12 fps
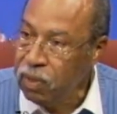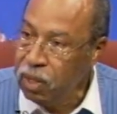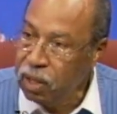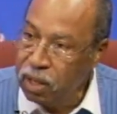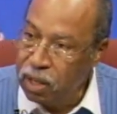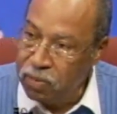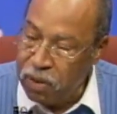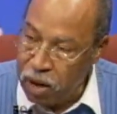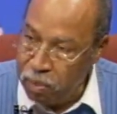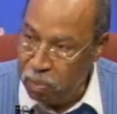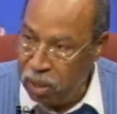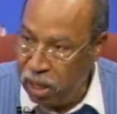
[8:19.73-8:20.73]
if our
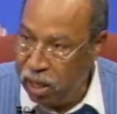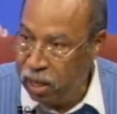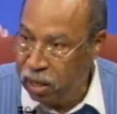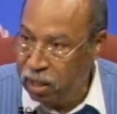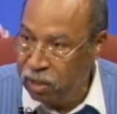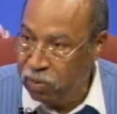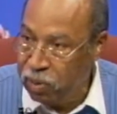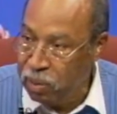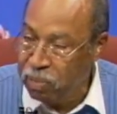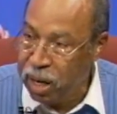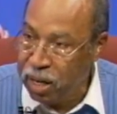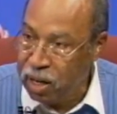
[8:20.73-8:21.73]
plan, if we
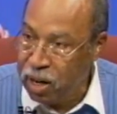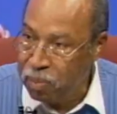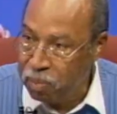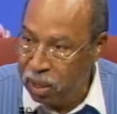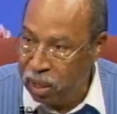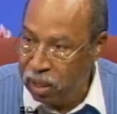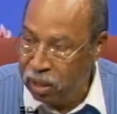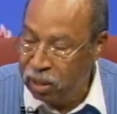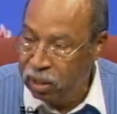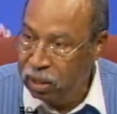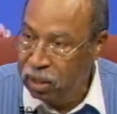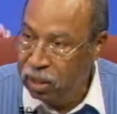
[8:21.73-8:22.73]
make our plan
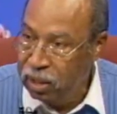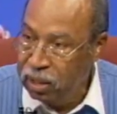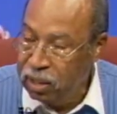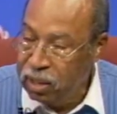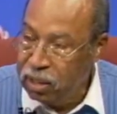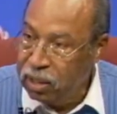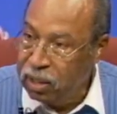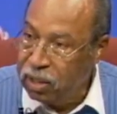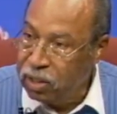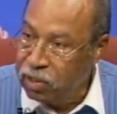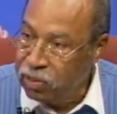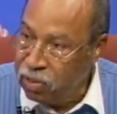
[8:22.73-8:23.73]

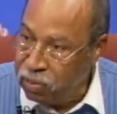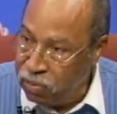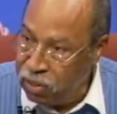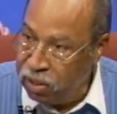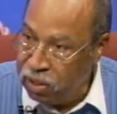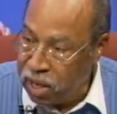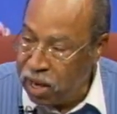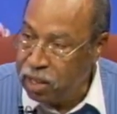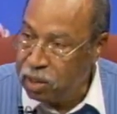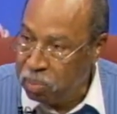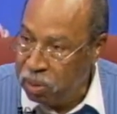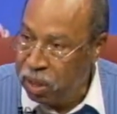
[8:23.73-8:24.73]
to fulfill God's
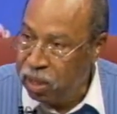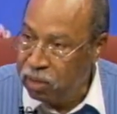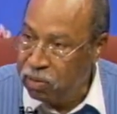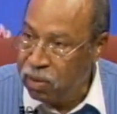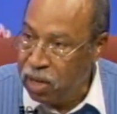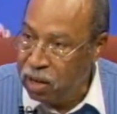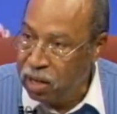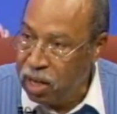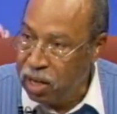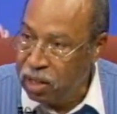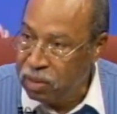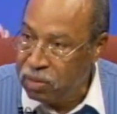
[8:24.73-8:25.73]
plan for our
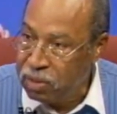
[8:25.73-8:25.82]
lives.